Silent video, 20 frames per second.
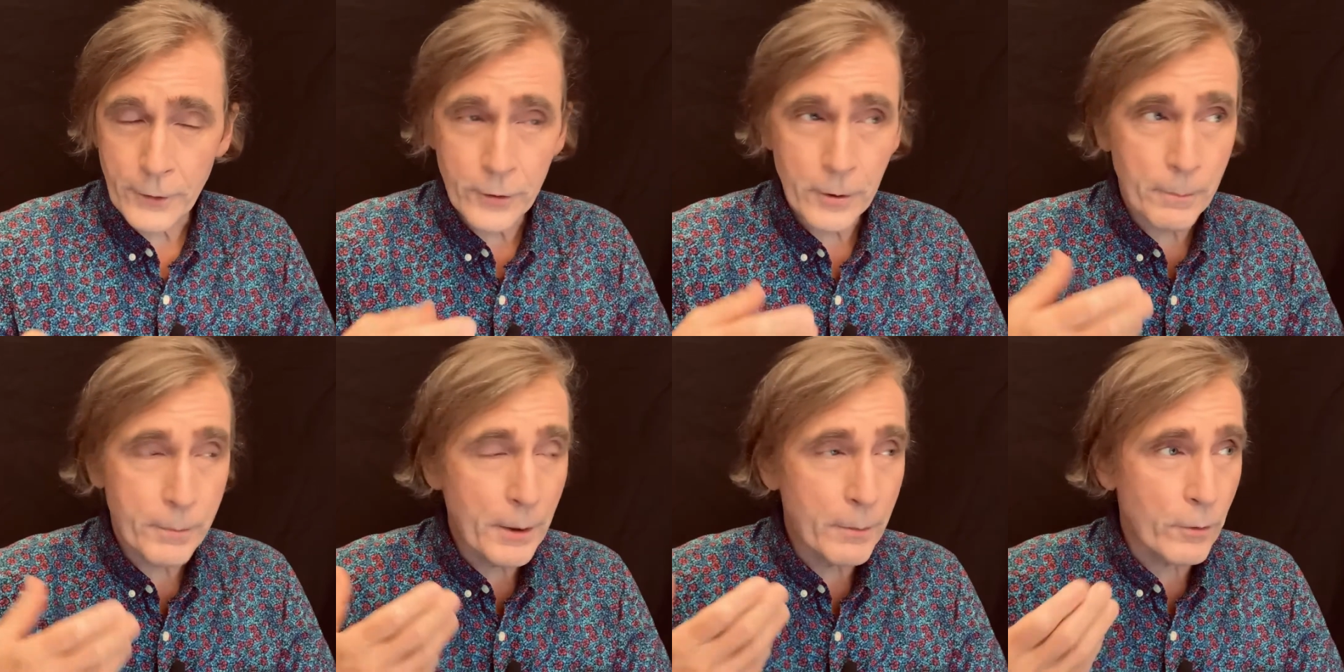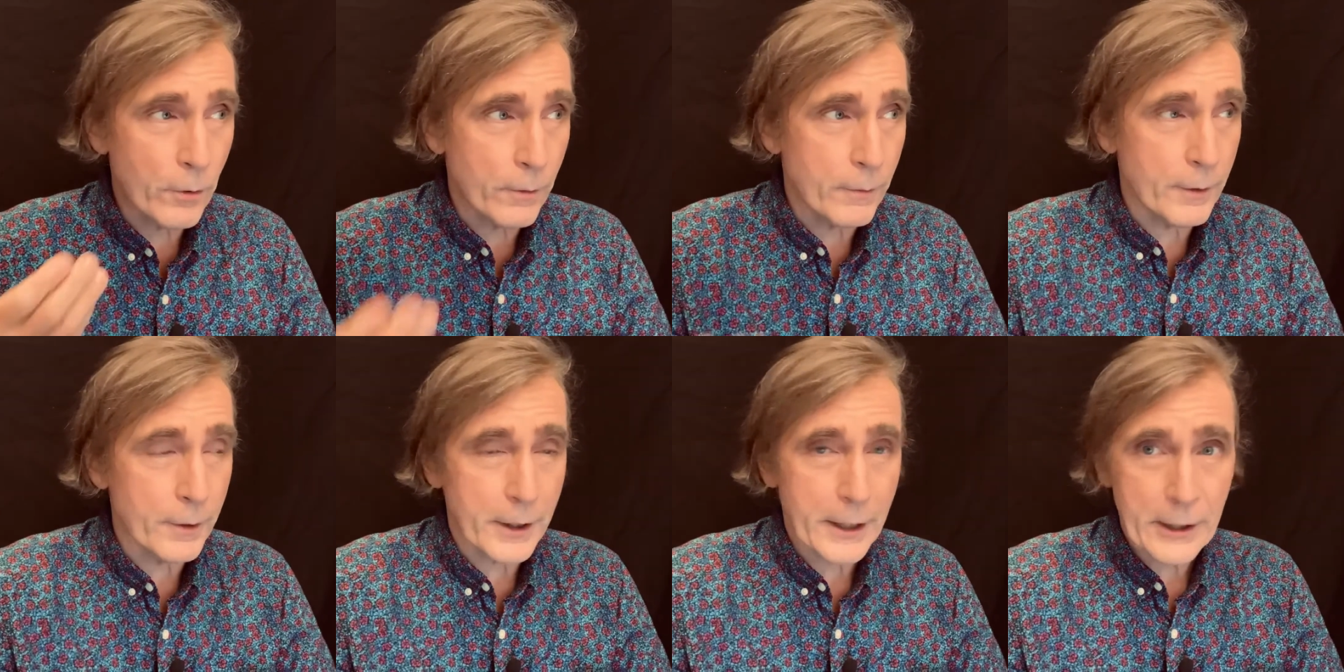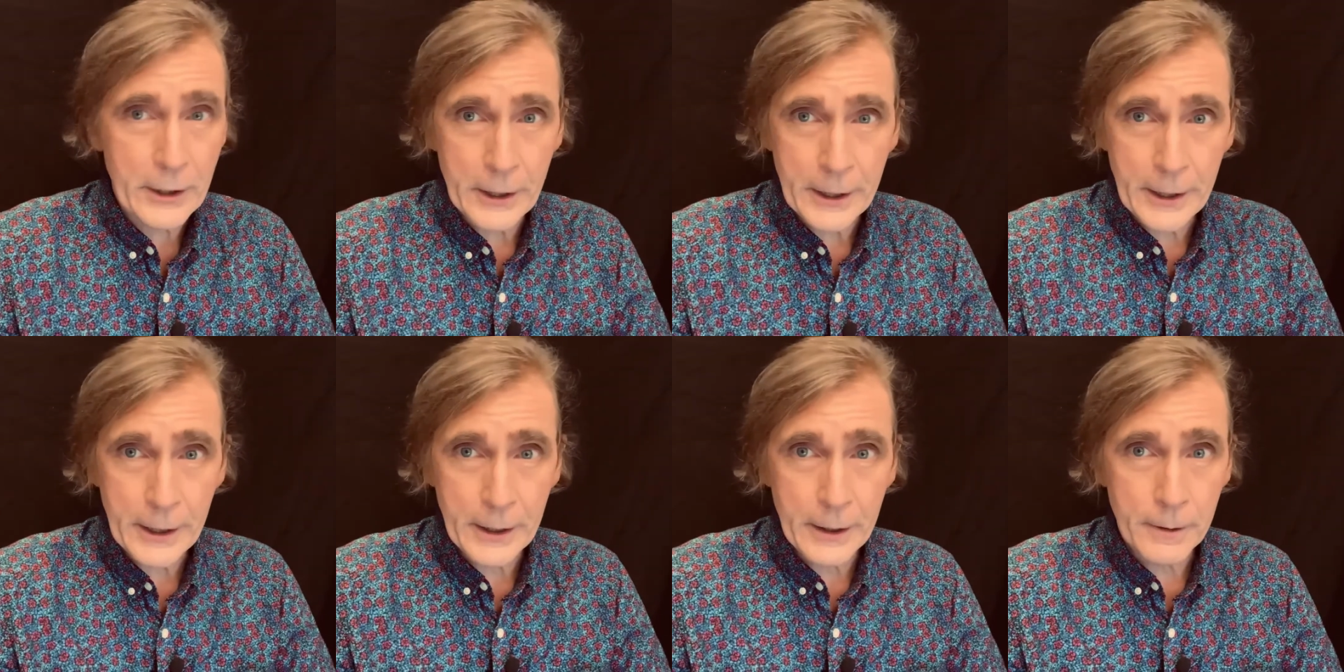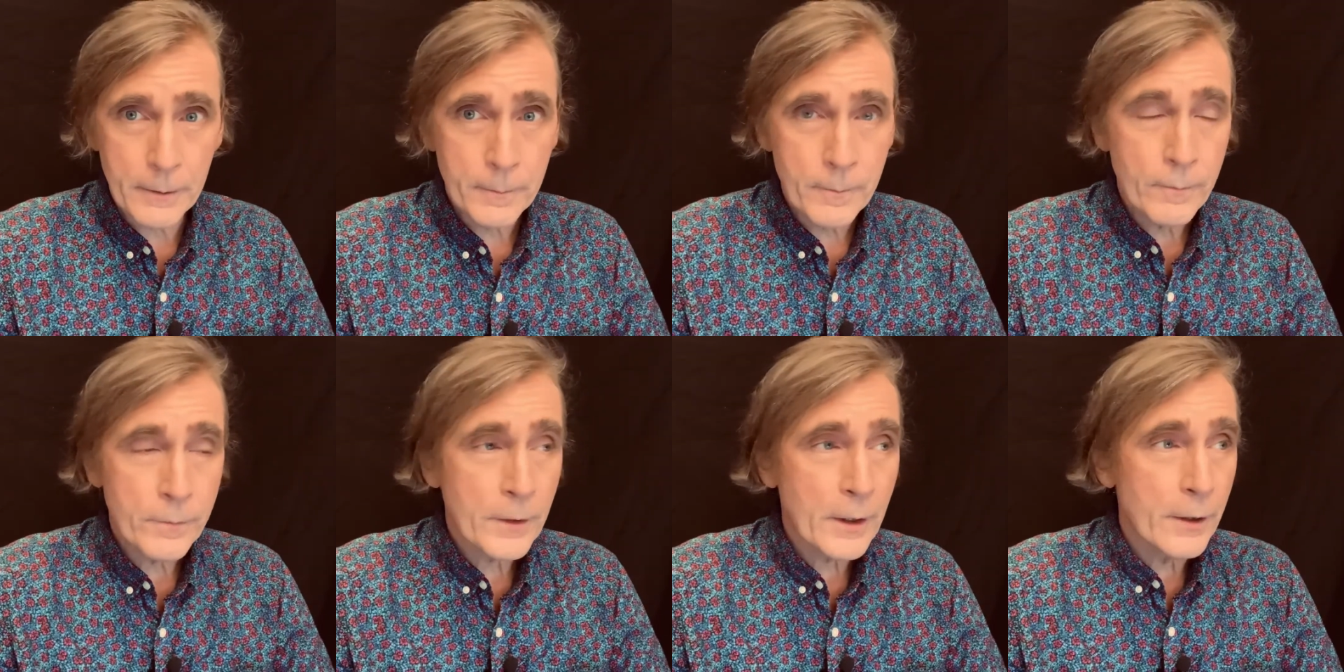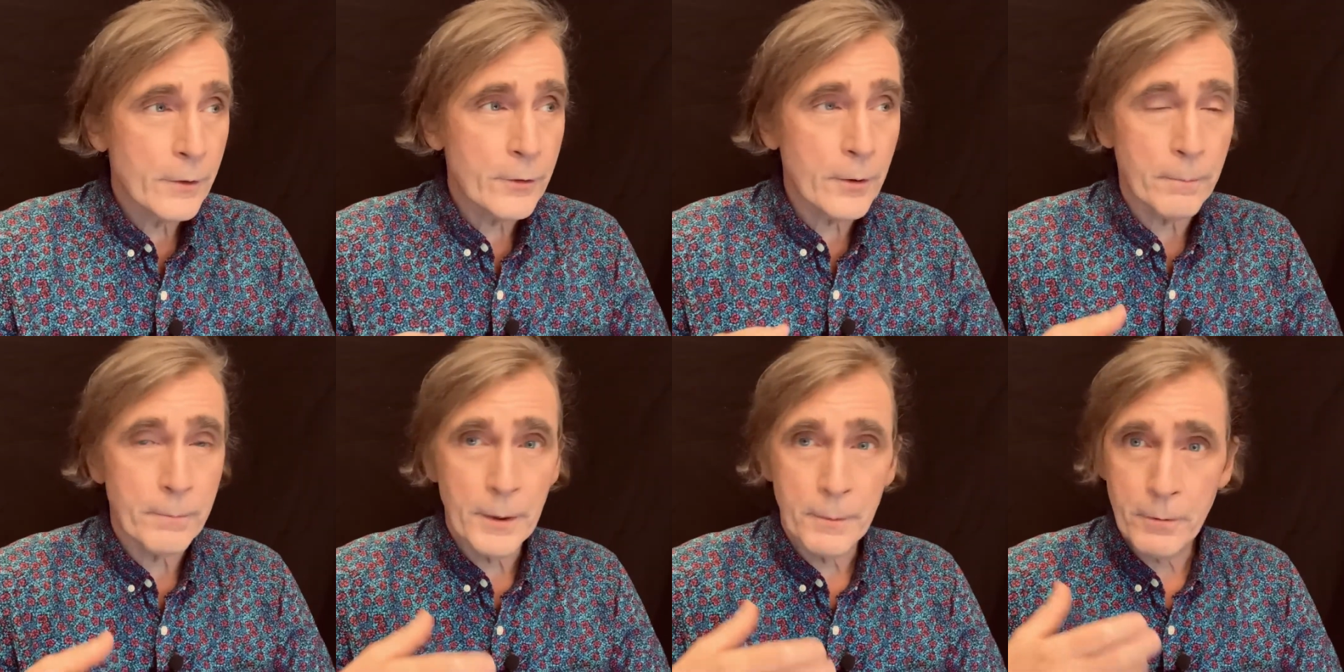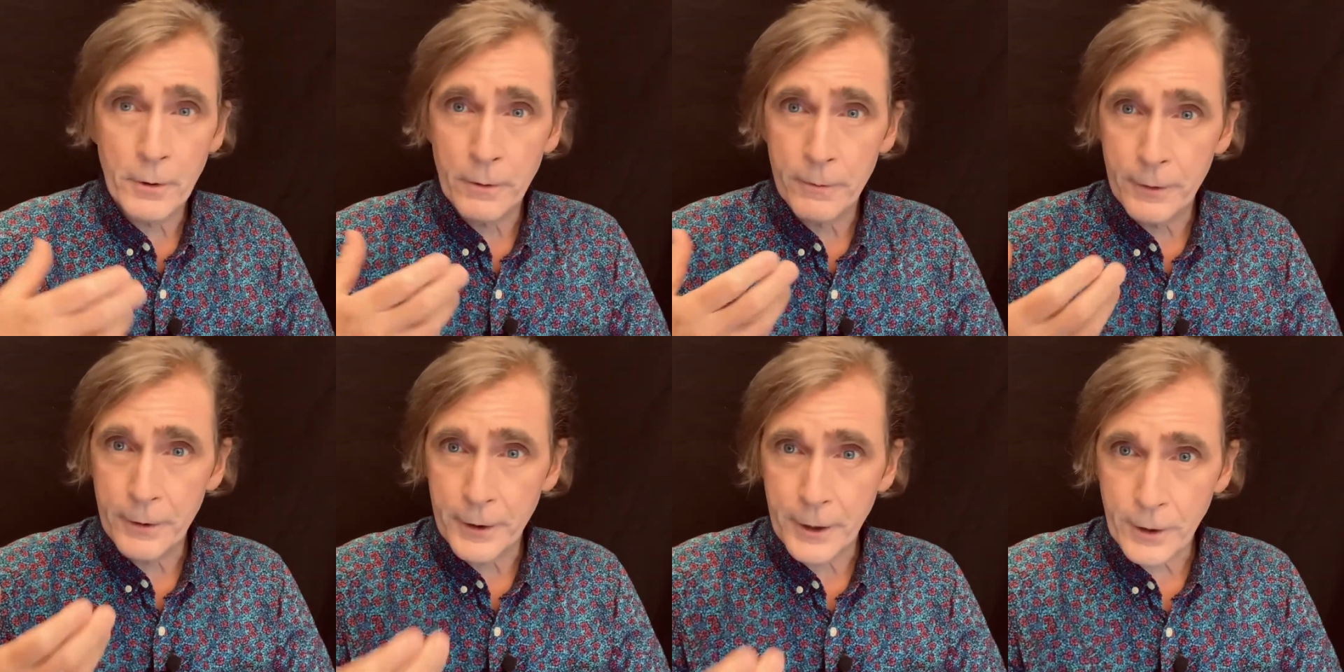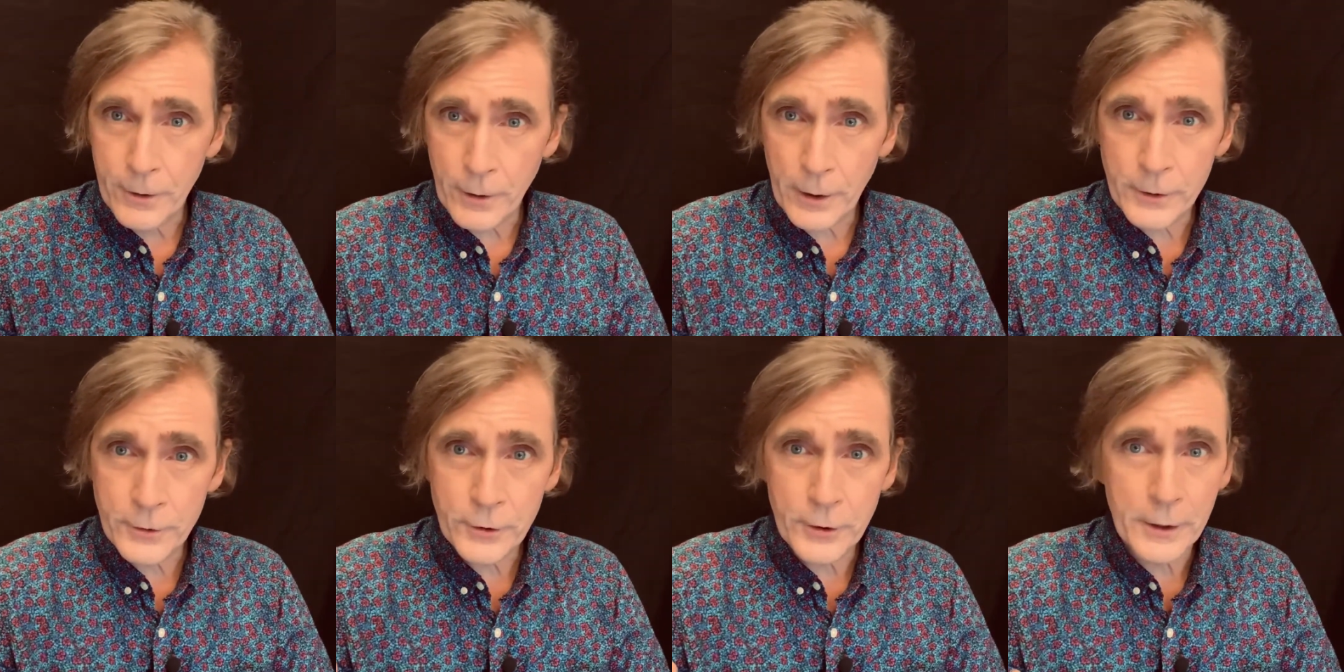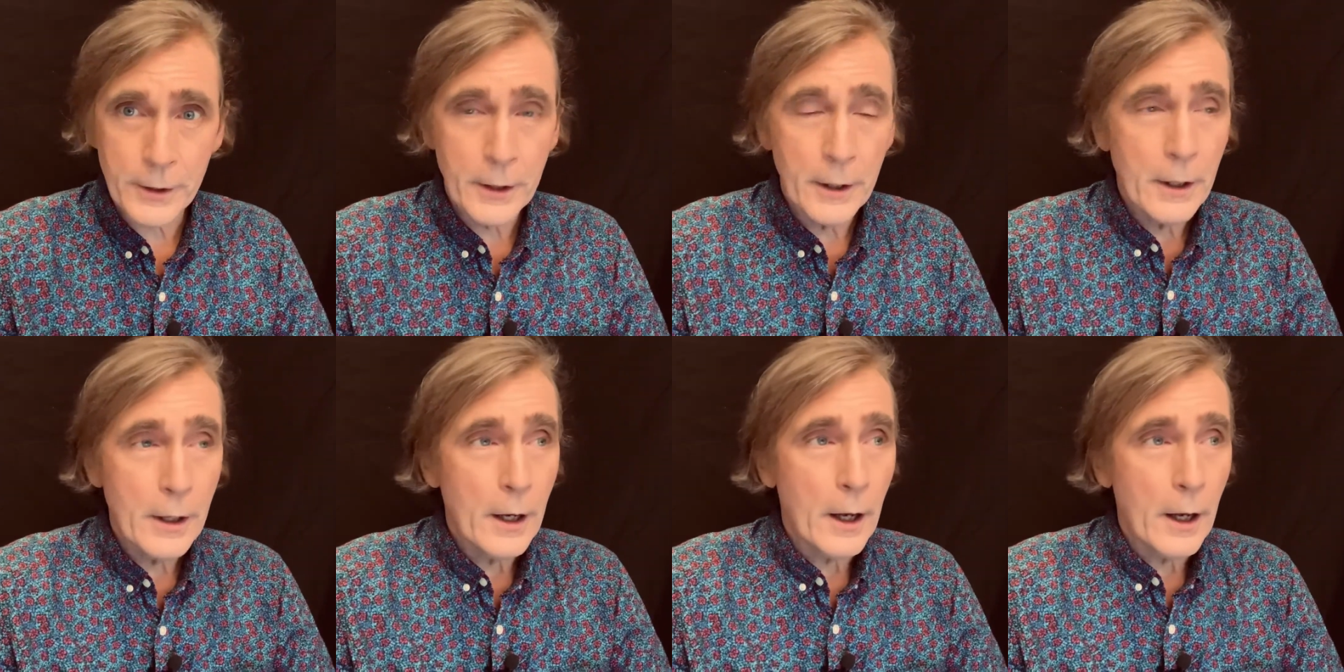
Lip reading: Some people are very clean, some people are very grungy,